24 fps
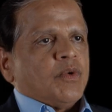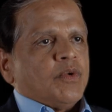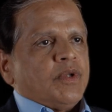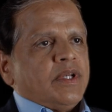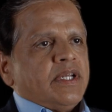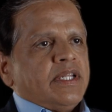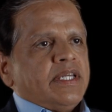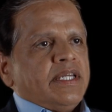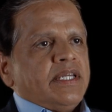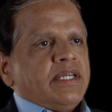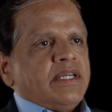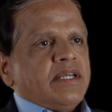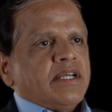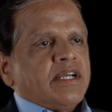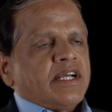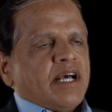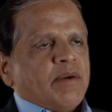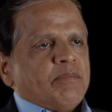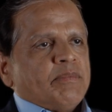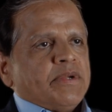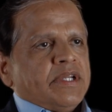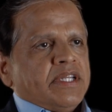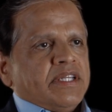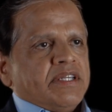only
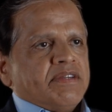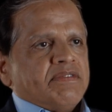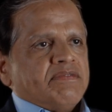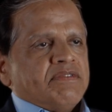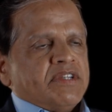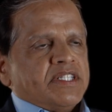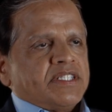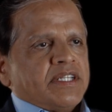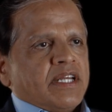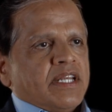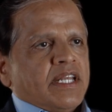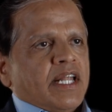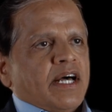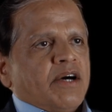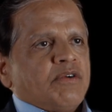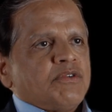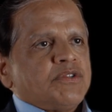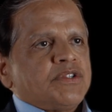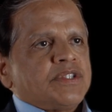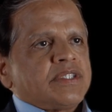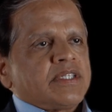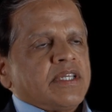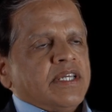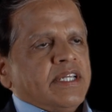company which
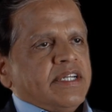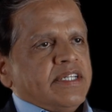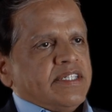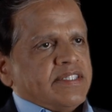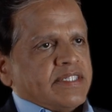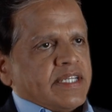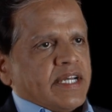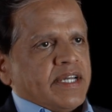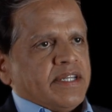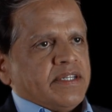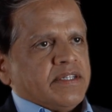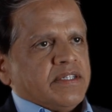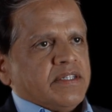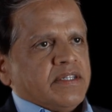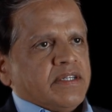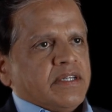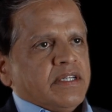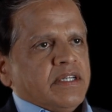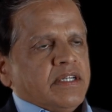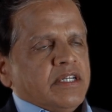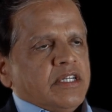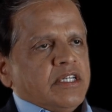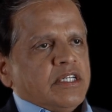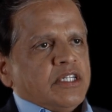allows a designer
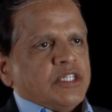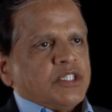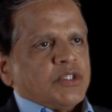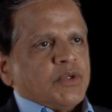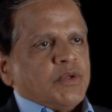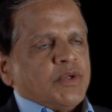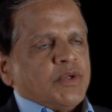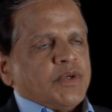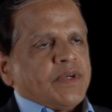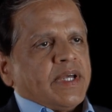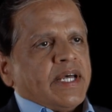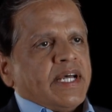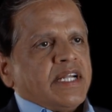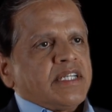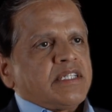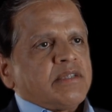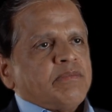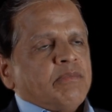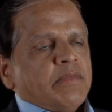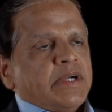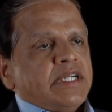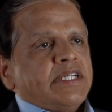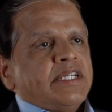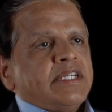to look at
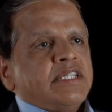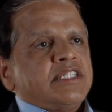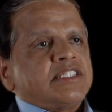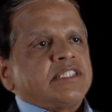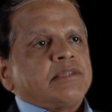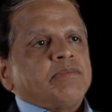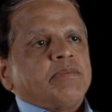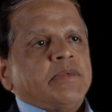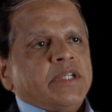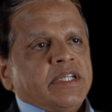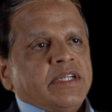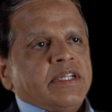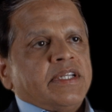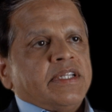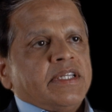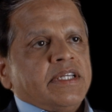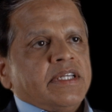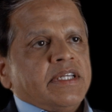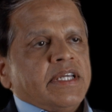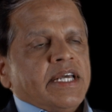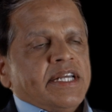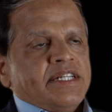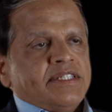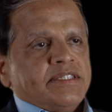
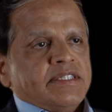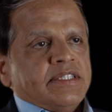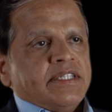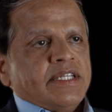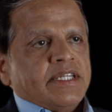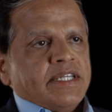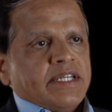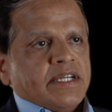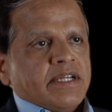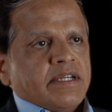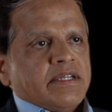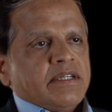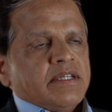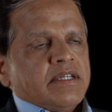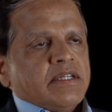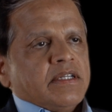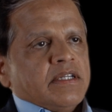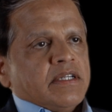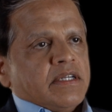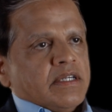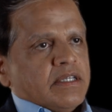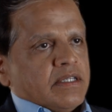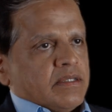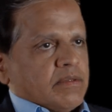multidisciplinary engineering
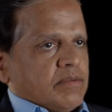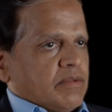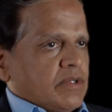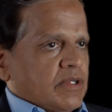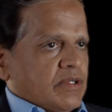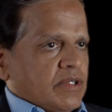uh,